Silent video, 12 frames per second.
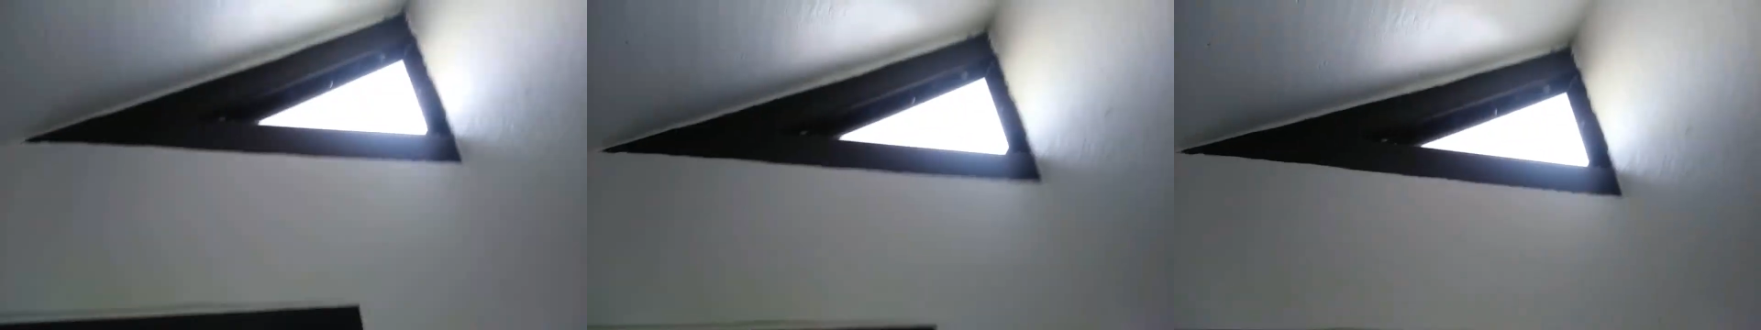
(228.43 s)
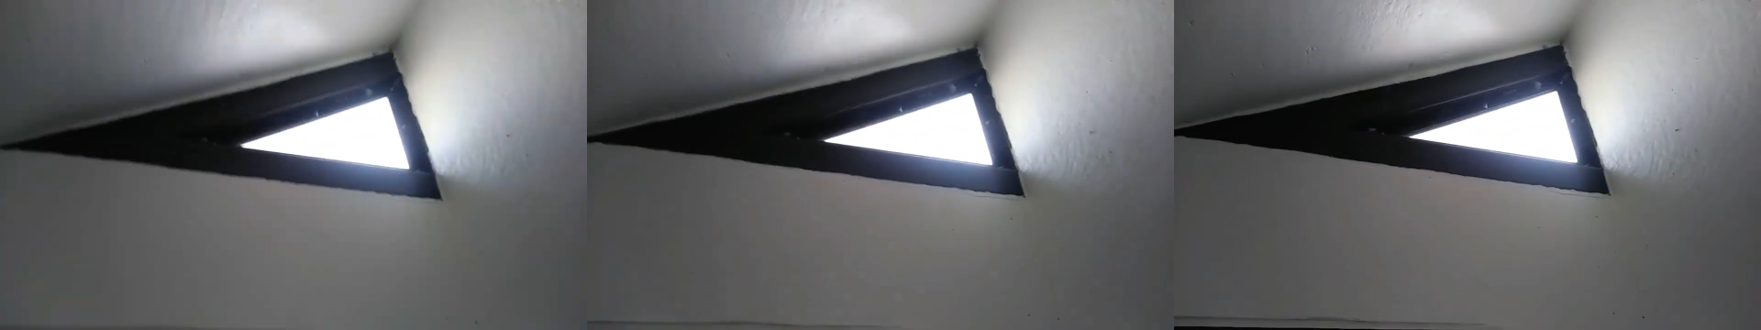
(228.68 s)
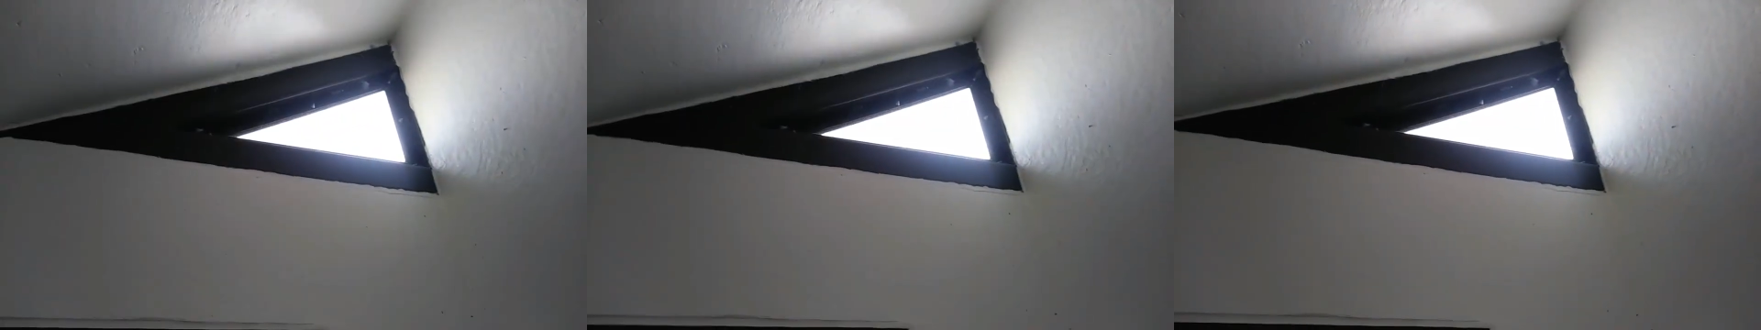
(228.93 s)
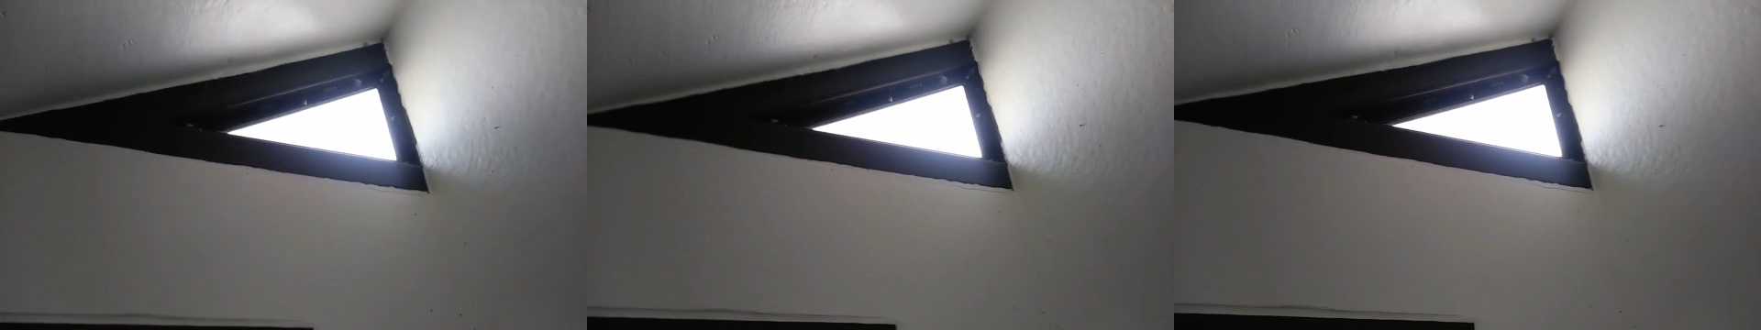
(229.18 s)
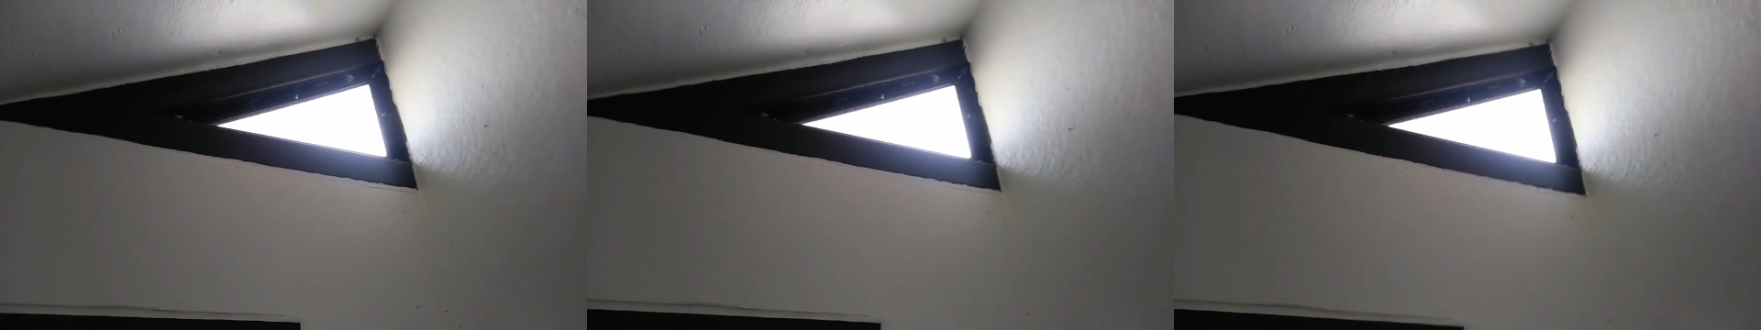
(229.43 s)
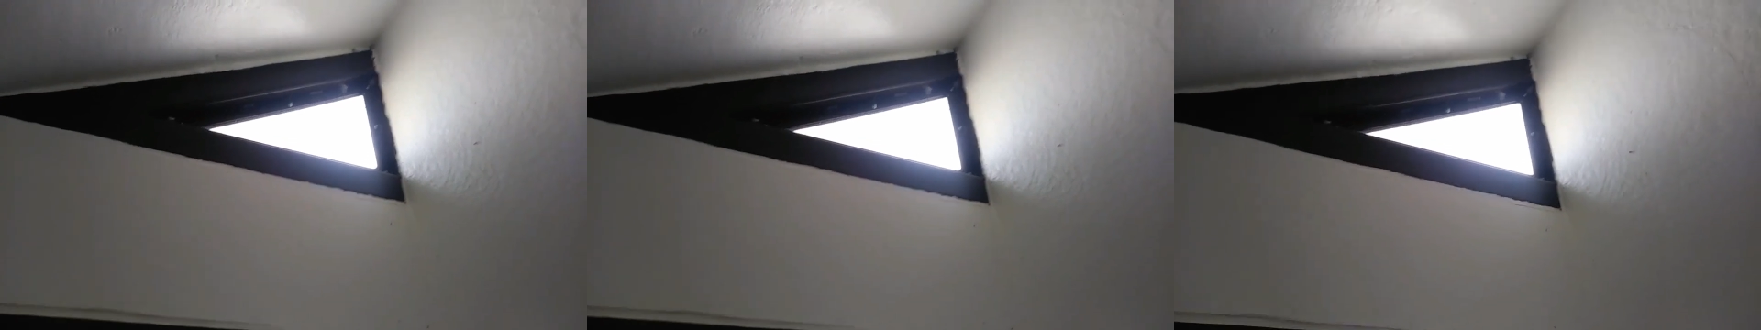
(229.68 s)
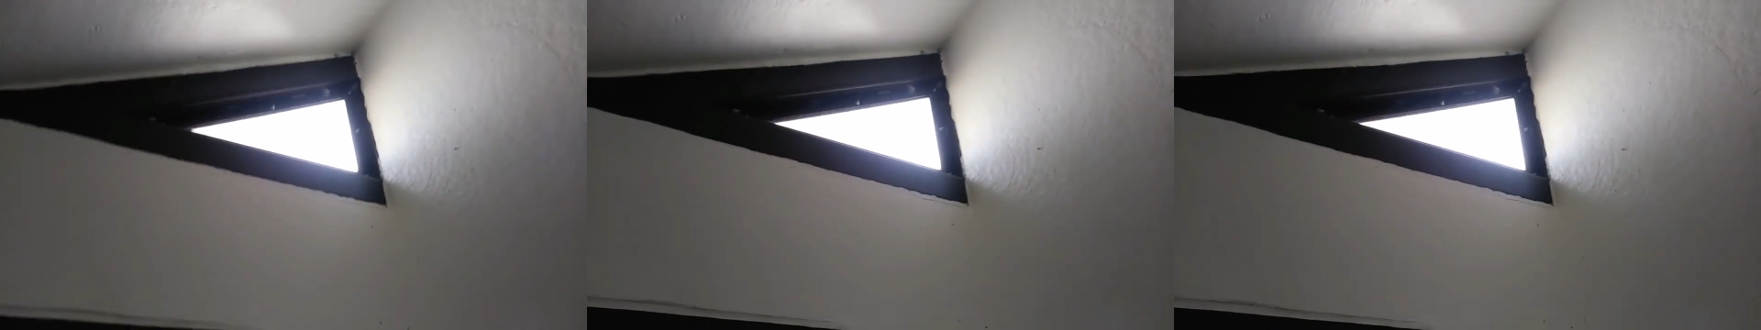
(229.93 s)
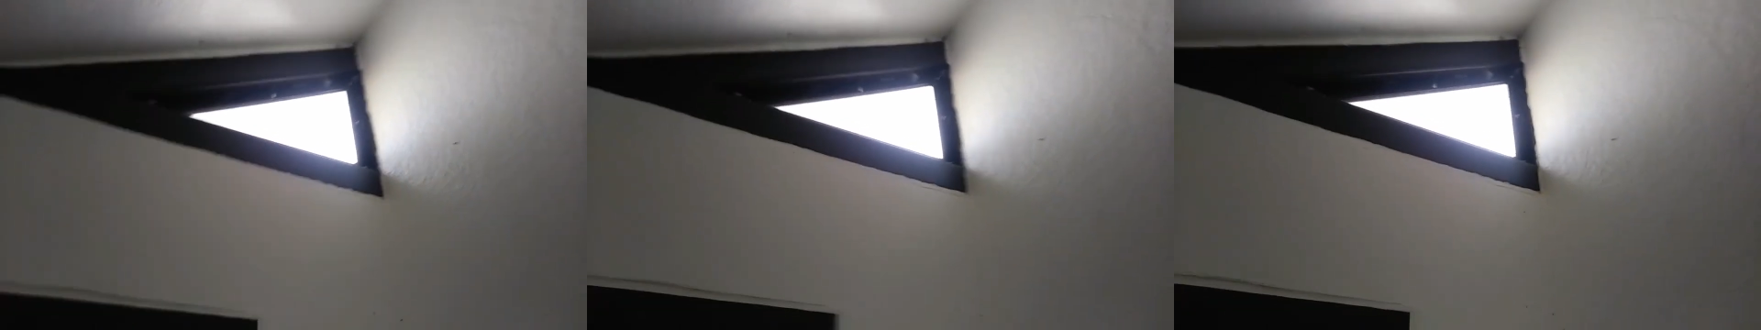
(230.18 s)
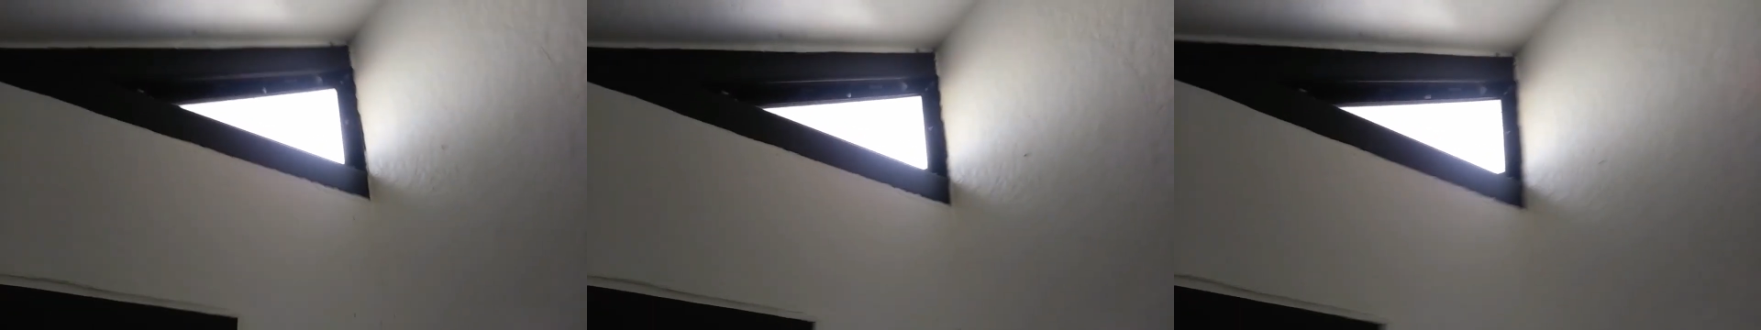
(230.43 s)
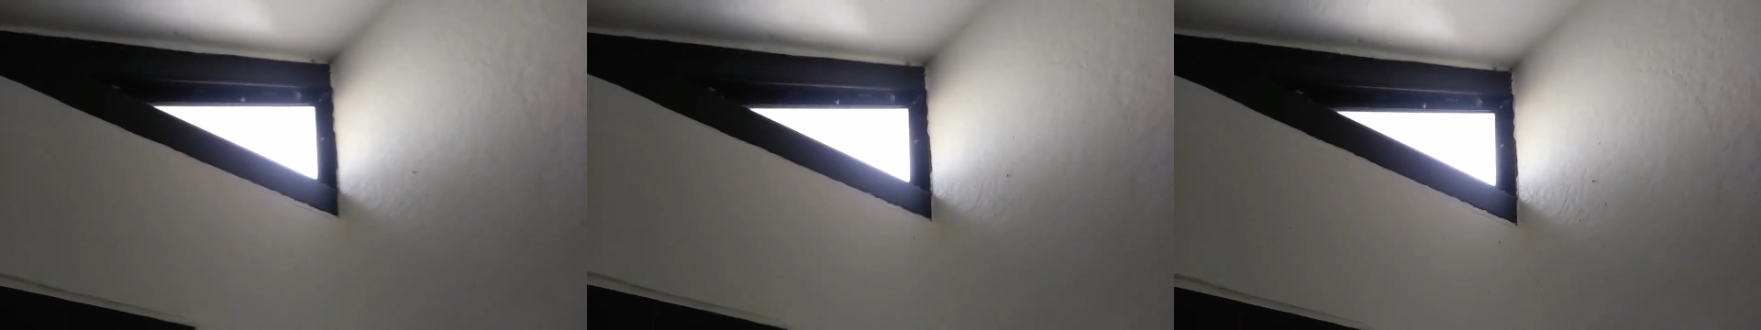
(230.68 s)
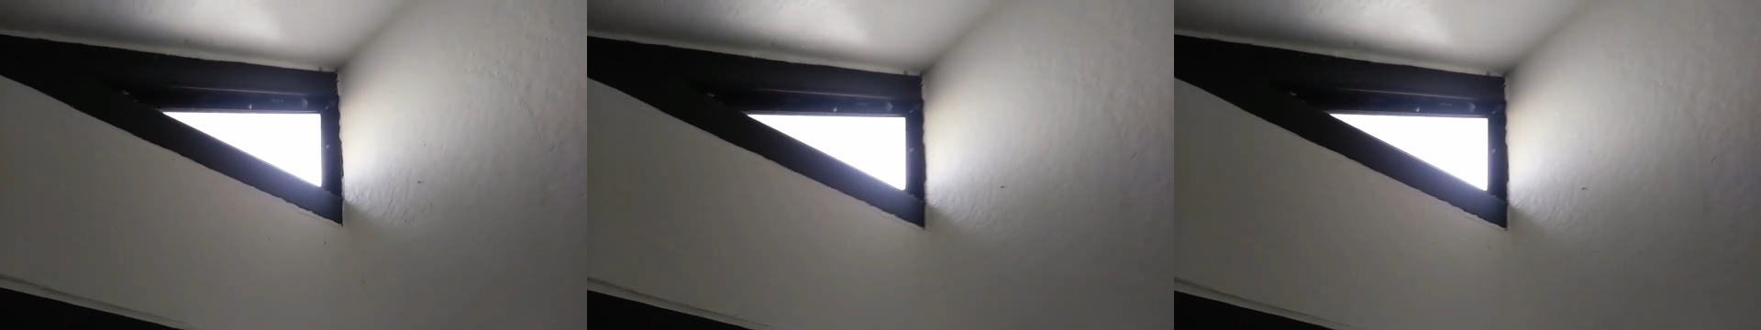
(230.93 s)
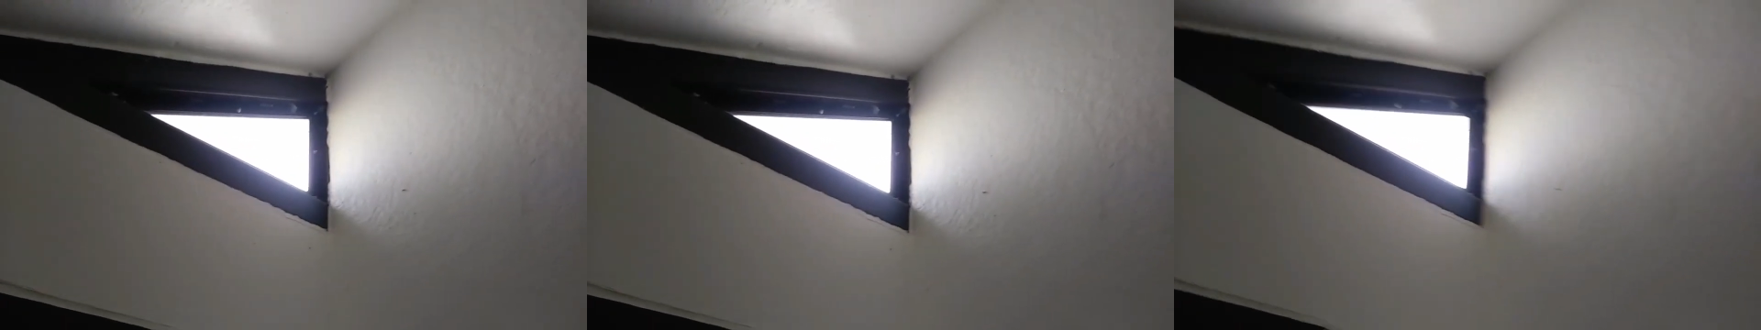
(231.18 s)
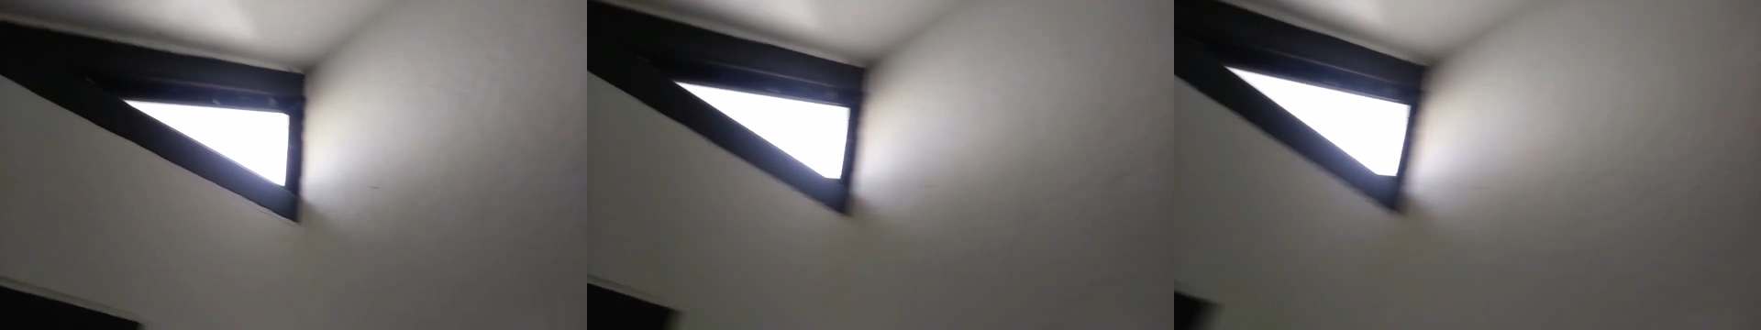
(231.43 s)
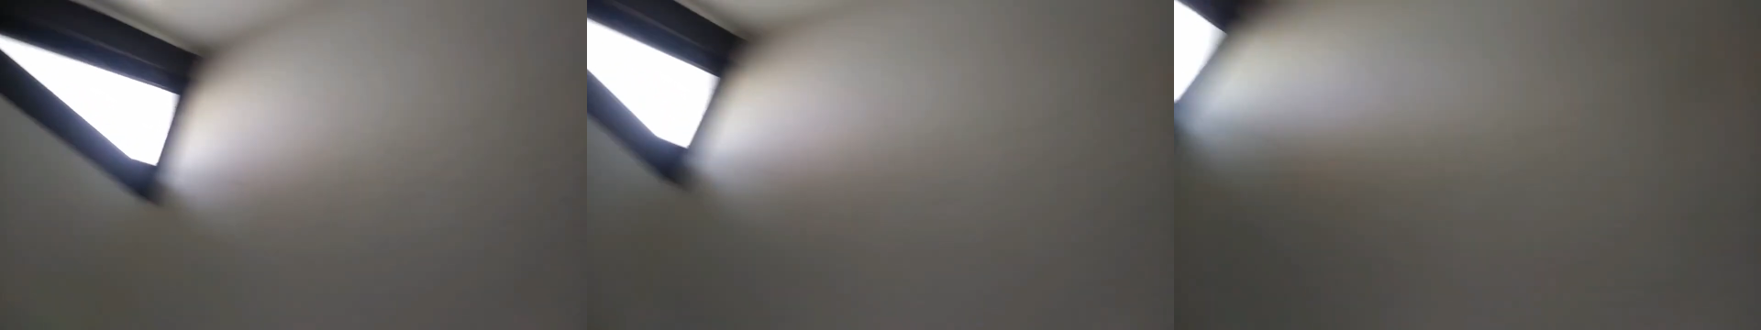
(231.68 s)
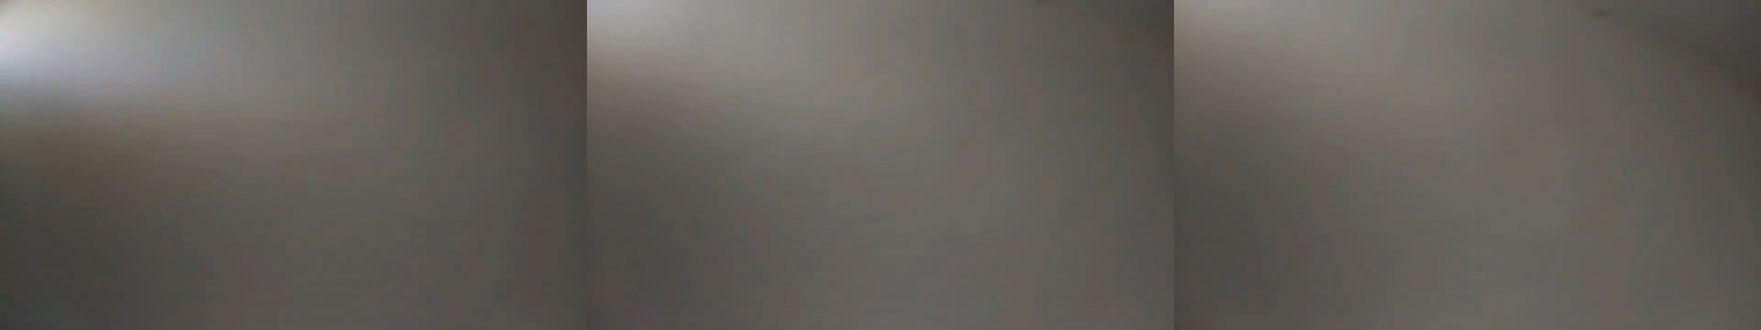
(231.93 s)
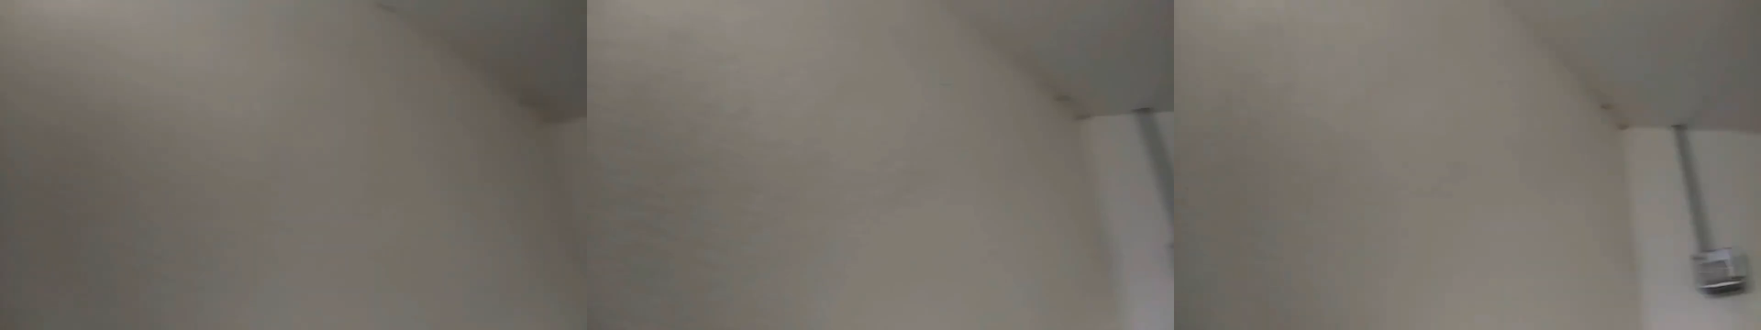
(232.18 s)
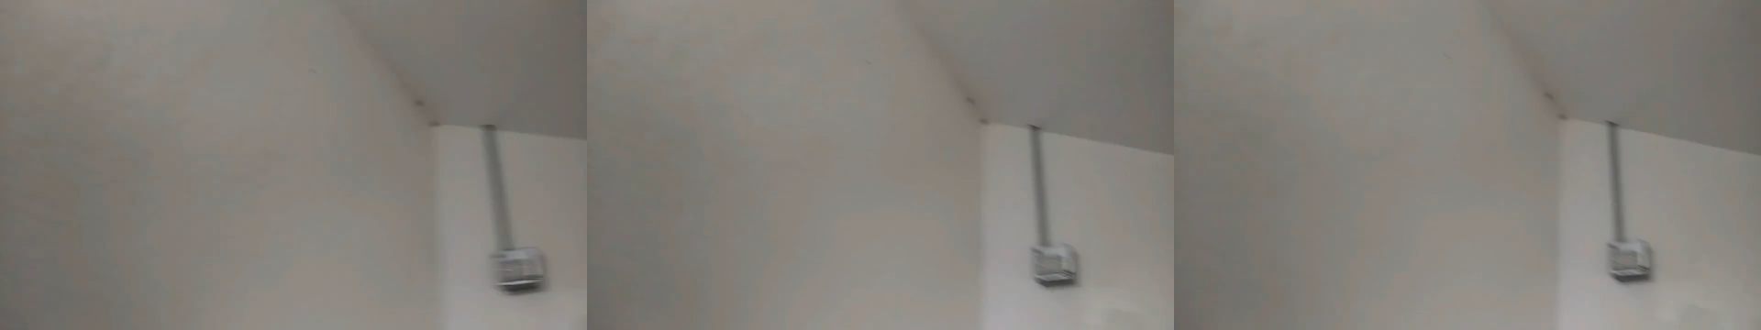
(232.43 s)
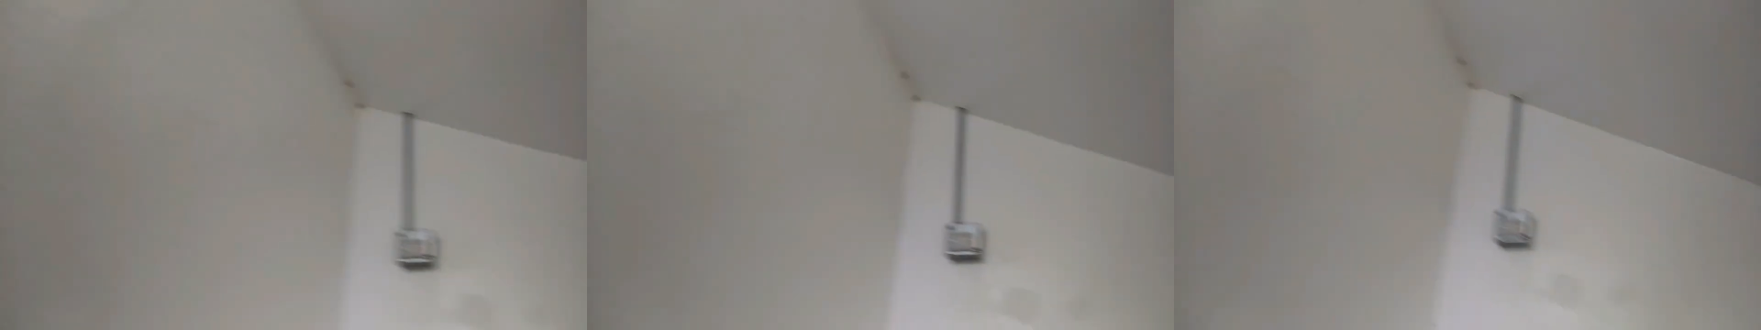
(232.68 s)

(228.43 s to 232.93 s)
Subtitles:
No face is visible, so there are no lips to read.